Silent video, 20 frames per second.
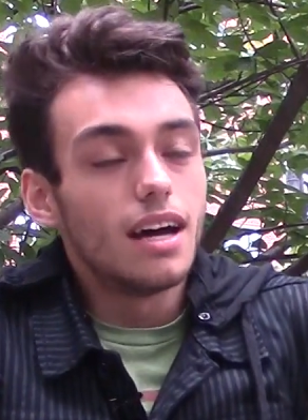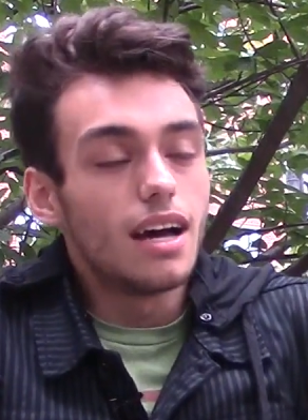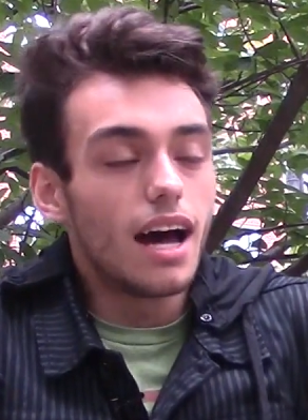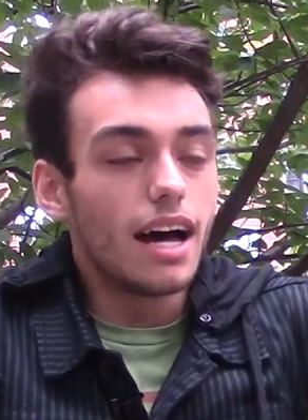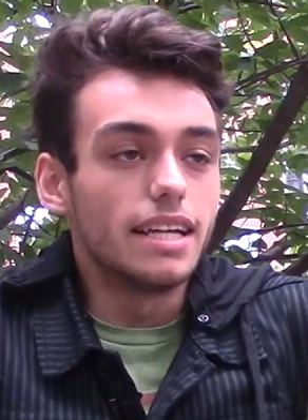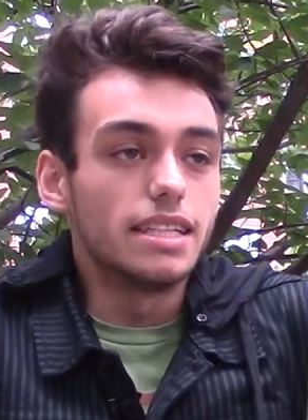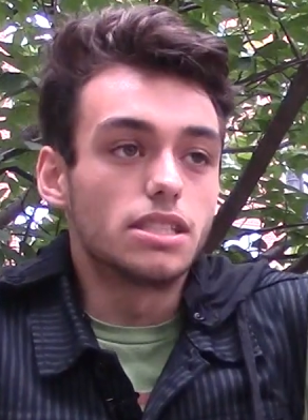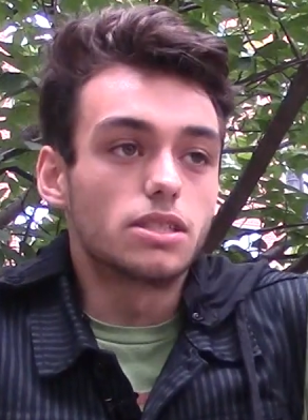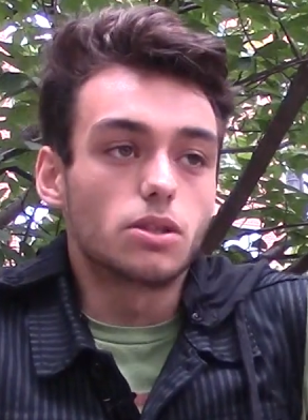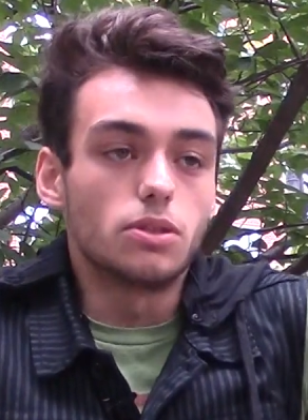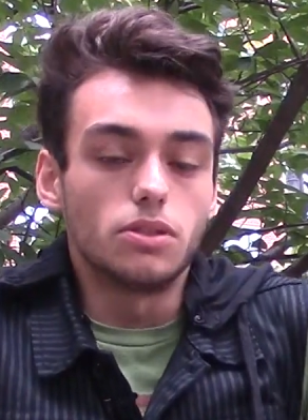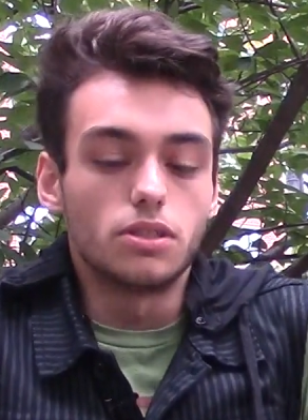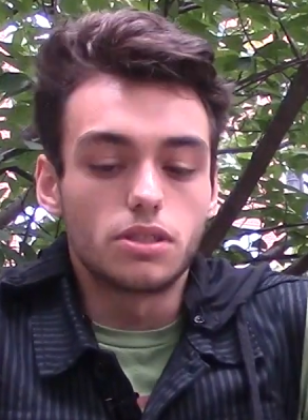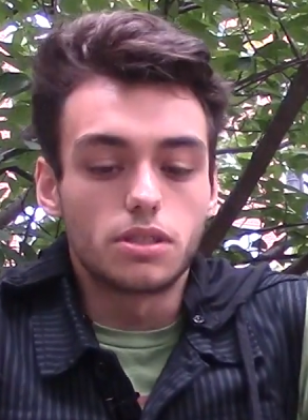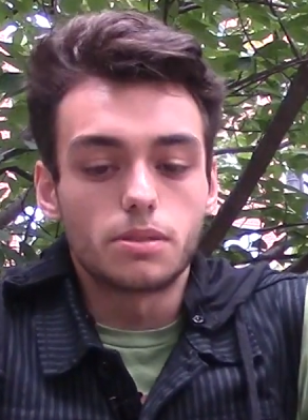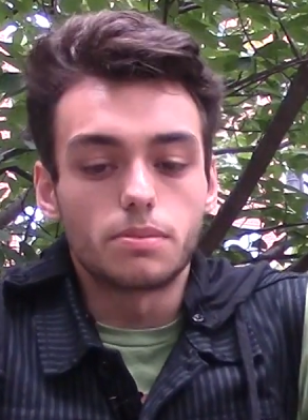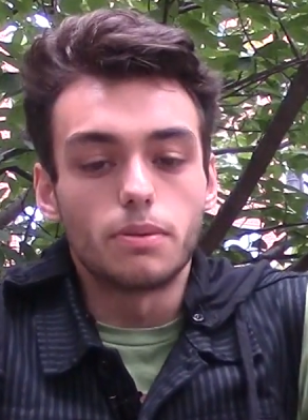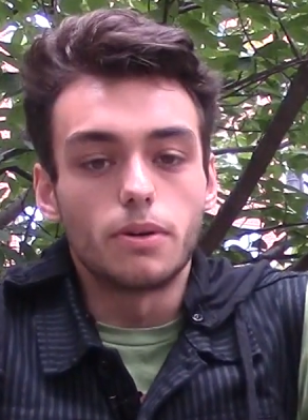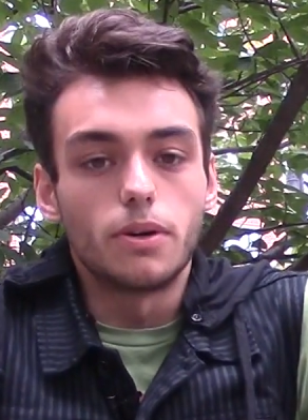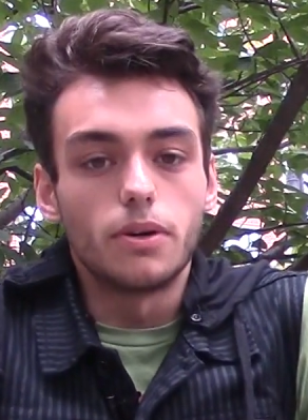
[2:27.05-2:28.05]
high school
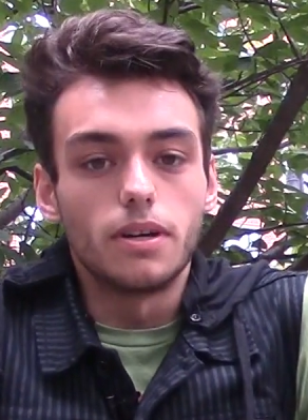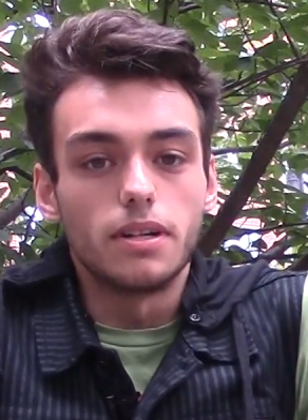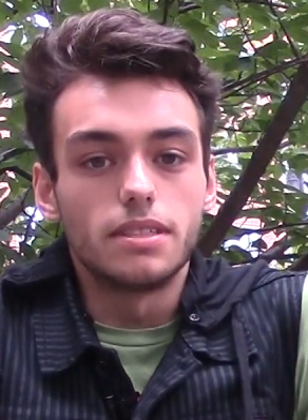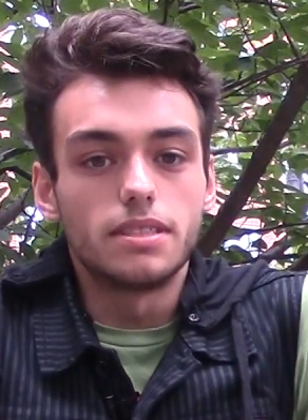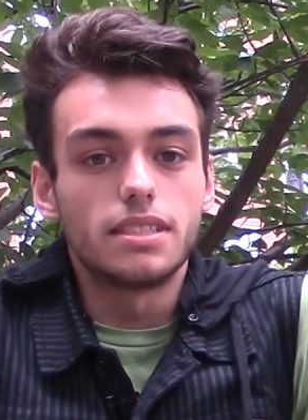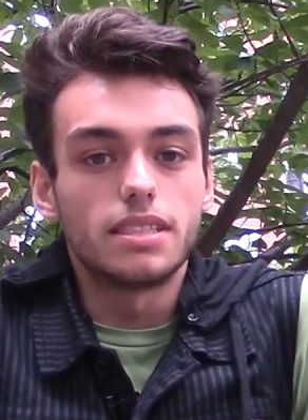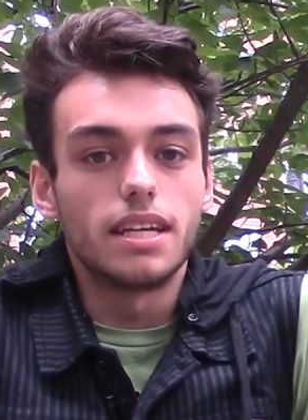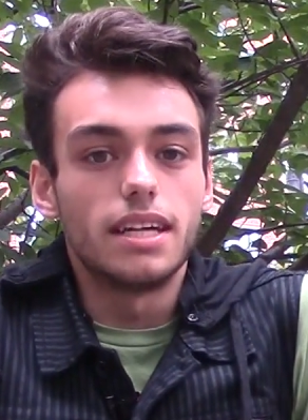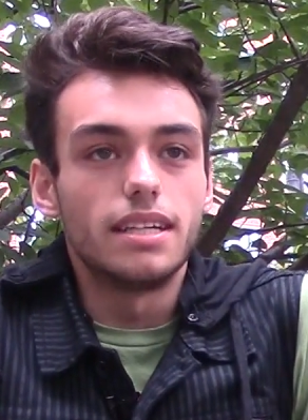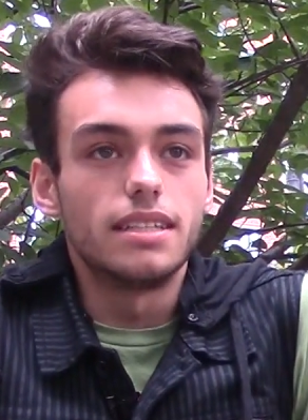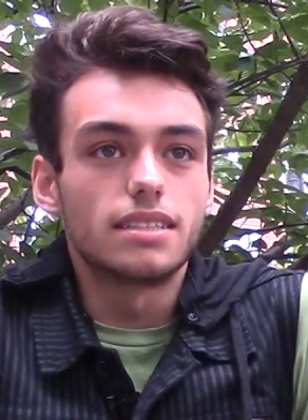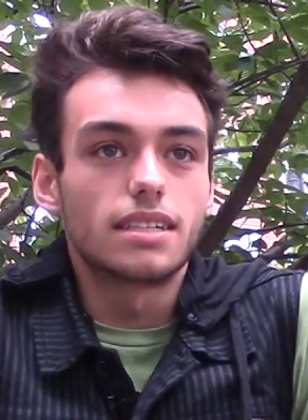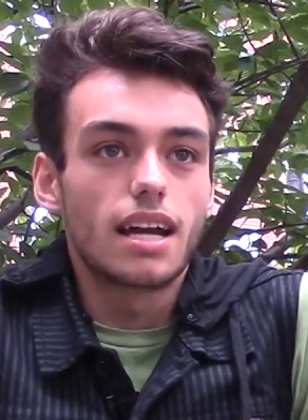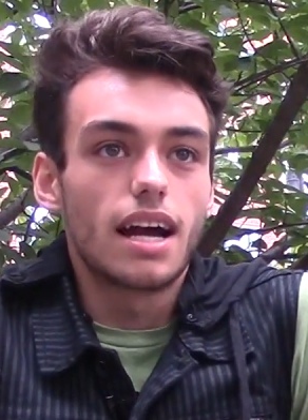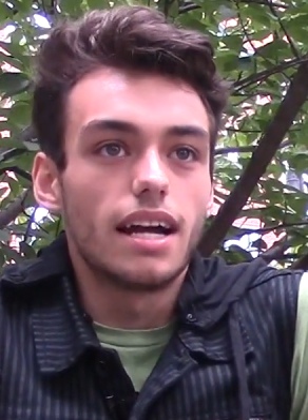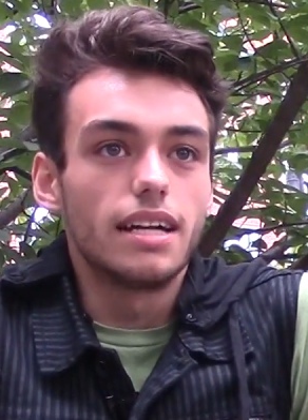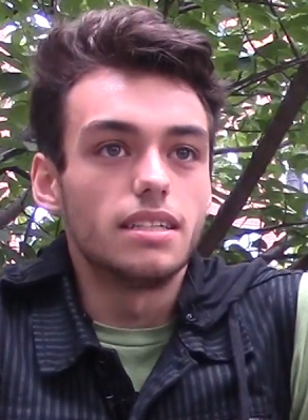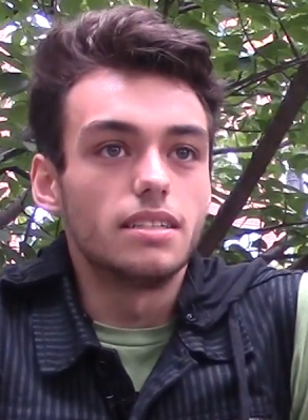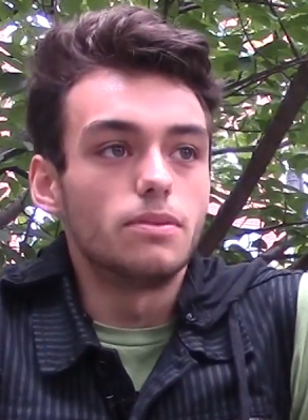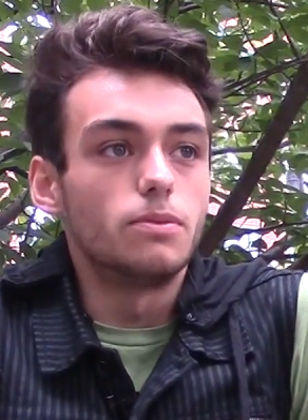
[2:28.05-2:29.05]
sports and
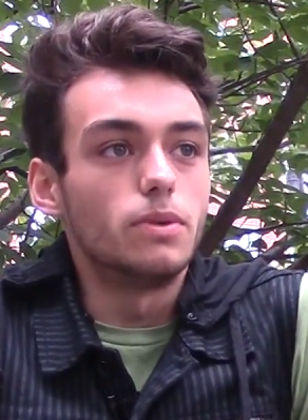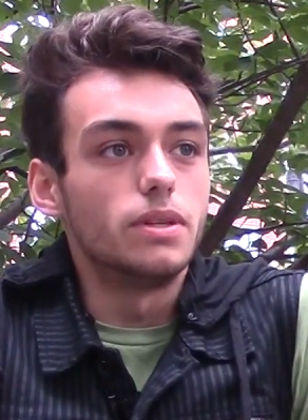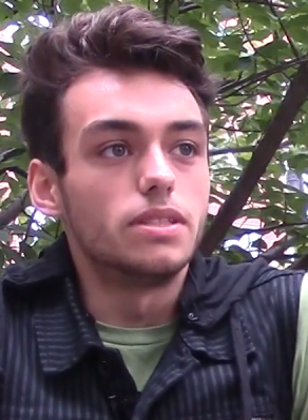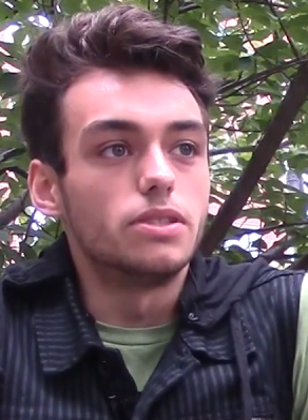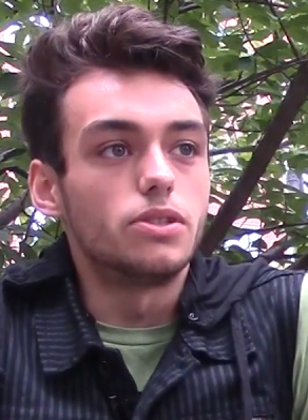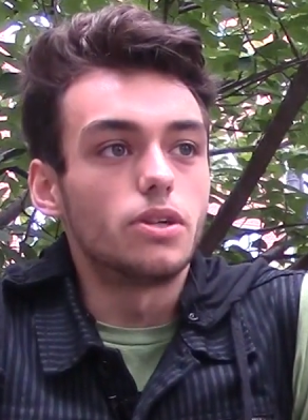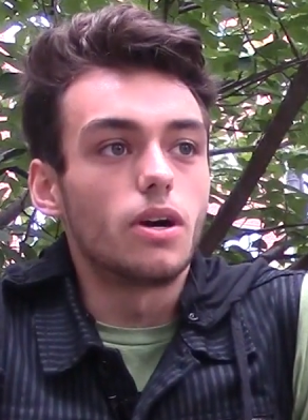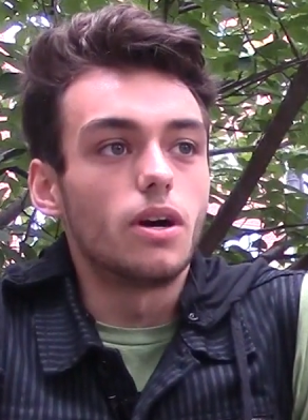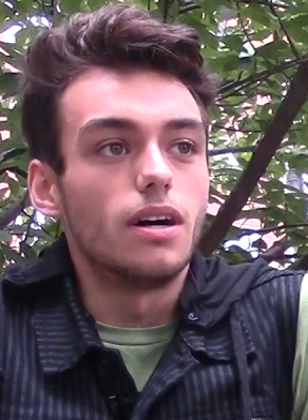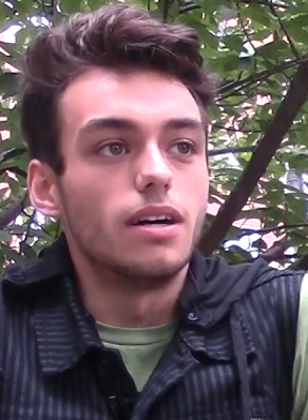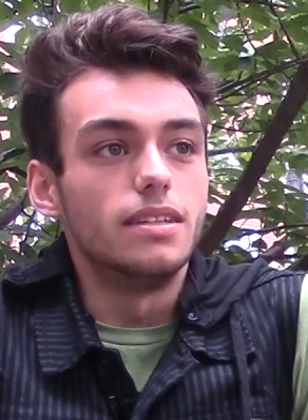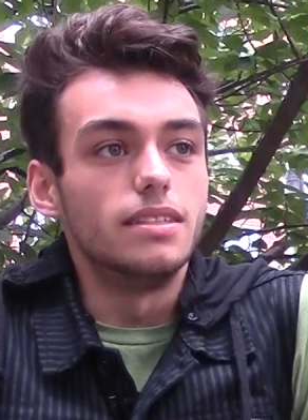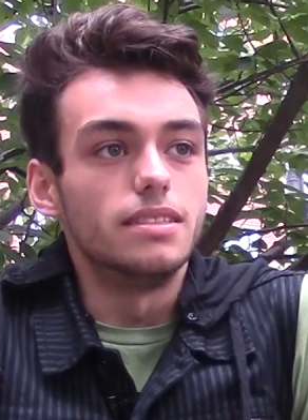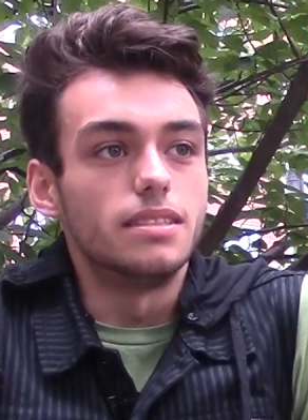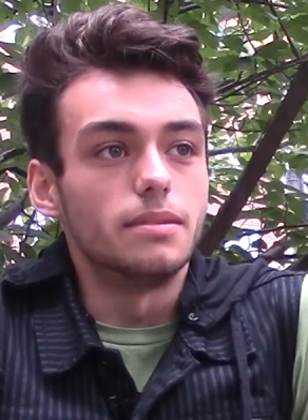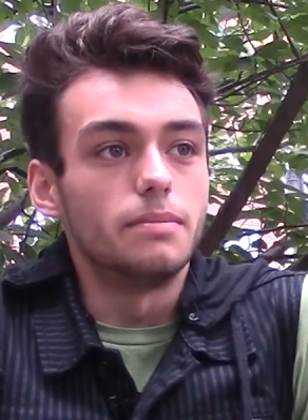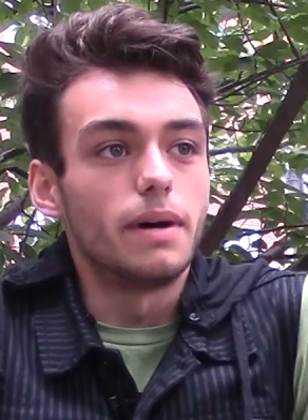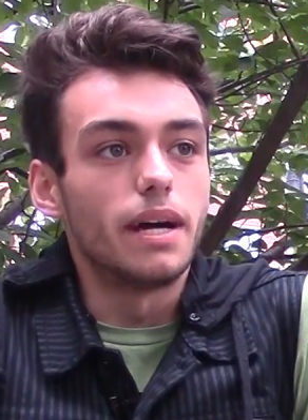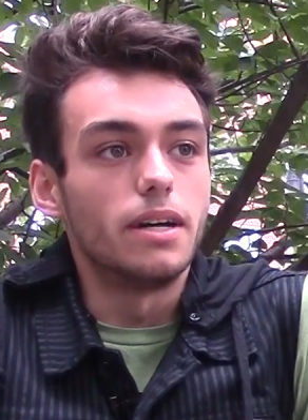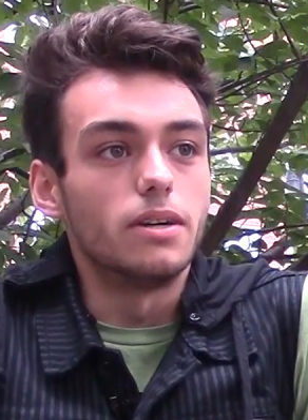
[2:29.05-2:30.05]
kind of withdraw
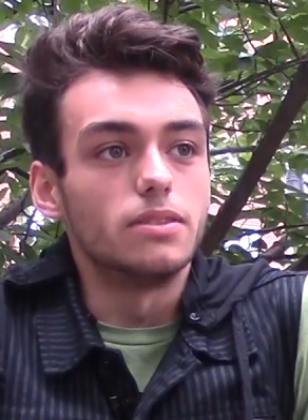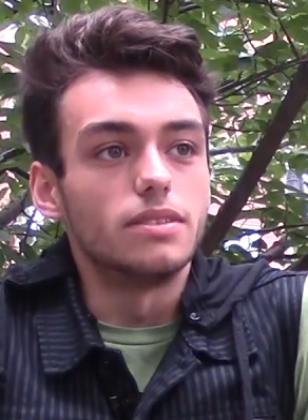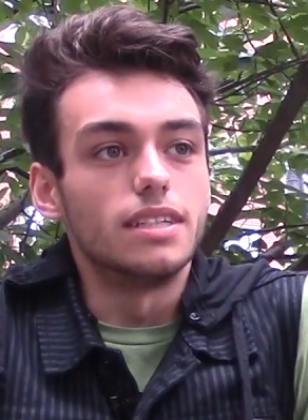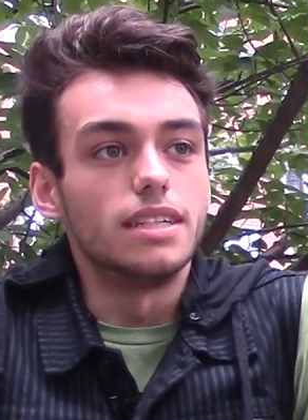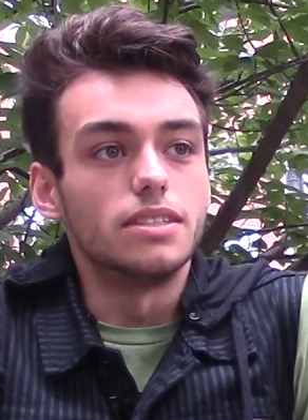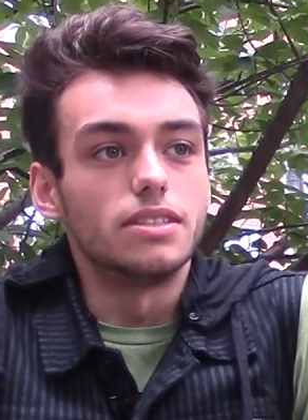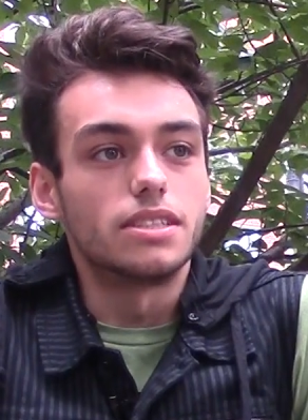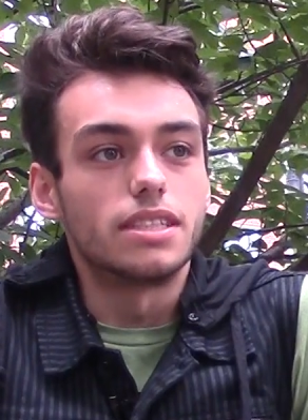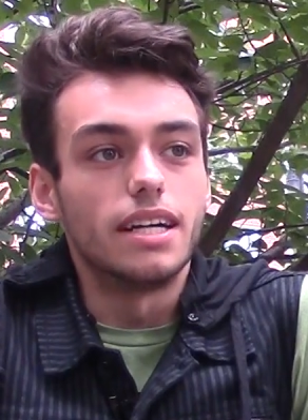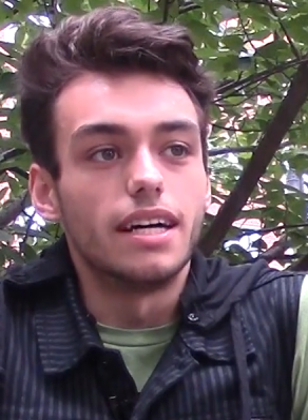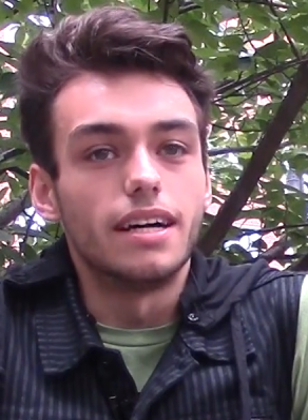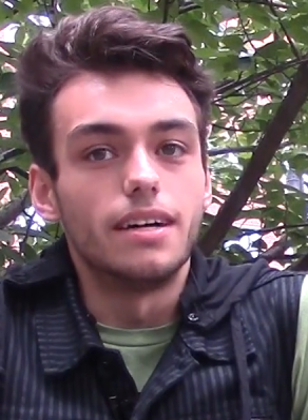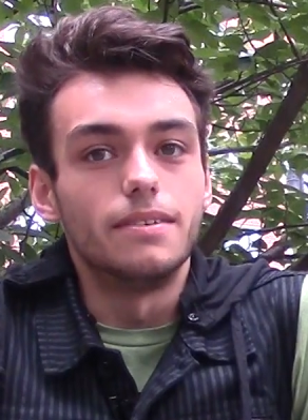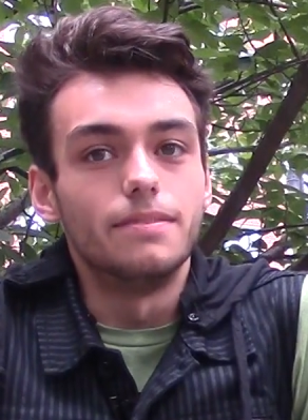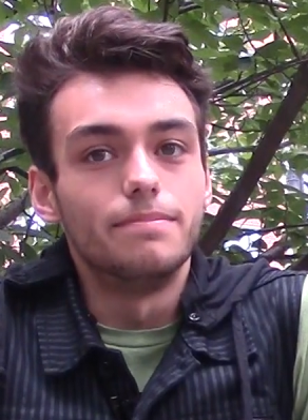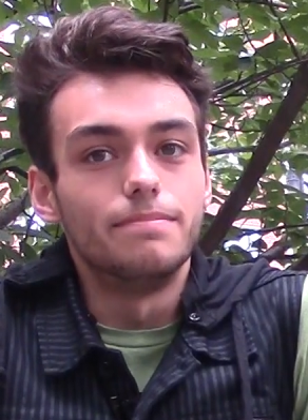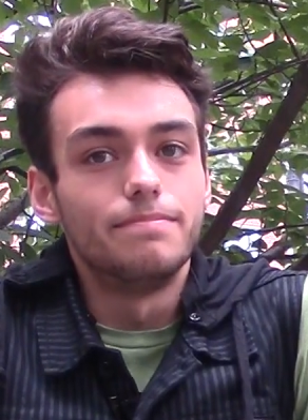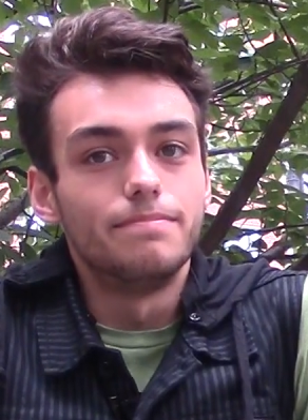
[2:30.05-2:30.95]
into my own little shell.